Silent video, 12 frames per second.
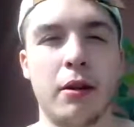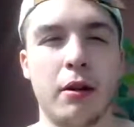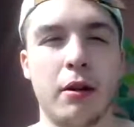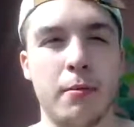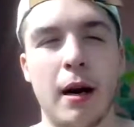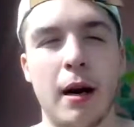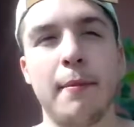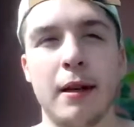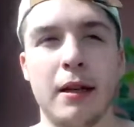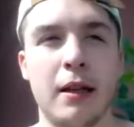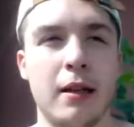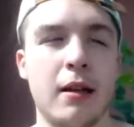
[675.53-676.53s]
playthrough, in
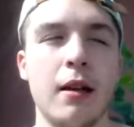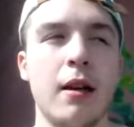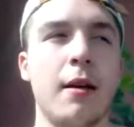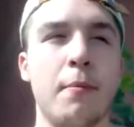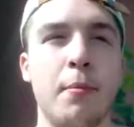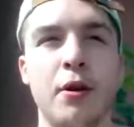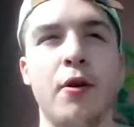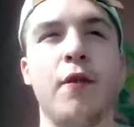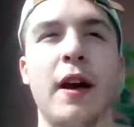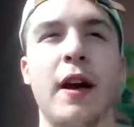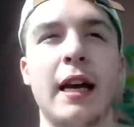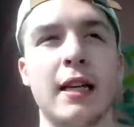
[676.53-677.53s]
my opinion. But
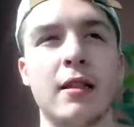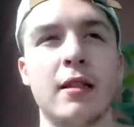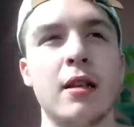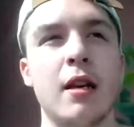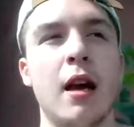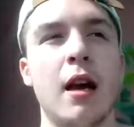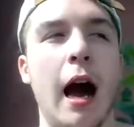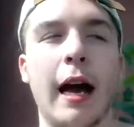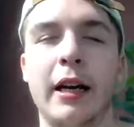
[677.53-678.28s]
New Vegas,